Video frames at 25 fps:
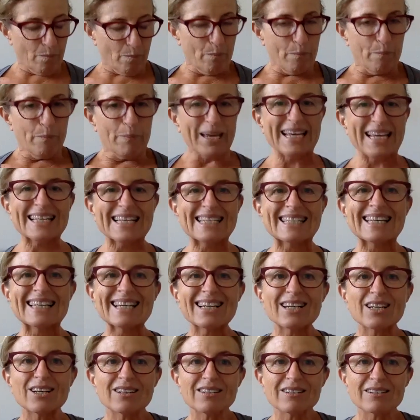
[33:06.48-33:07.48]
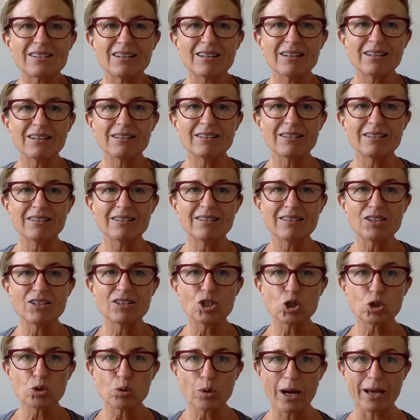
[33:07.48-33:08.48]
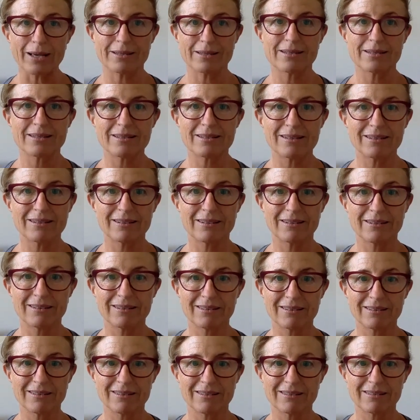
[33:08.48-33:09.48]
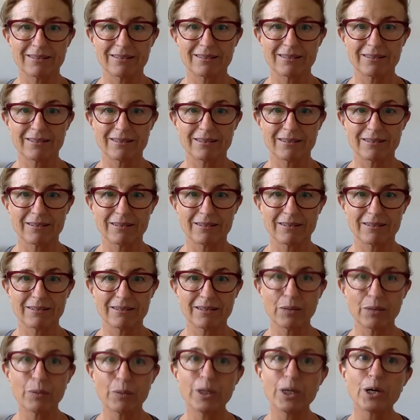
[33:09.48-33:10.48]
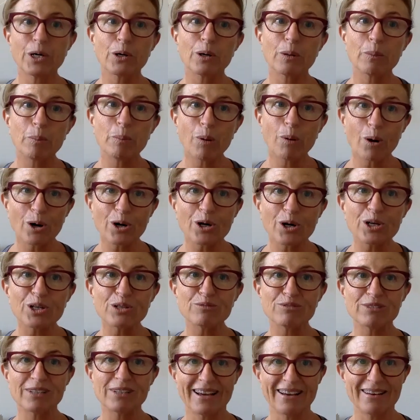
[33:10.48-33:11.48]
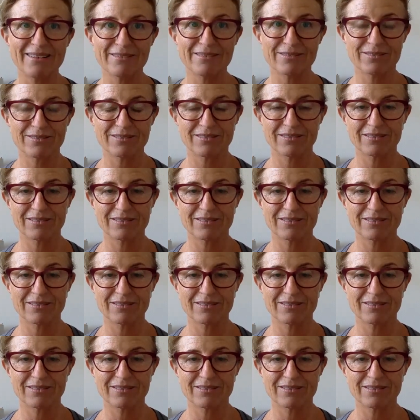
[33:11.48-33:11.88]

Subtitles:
basic trust that we are a part of life.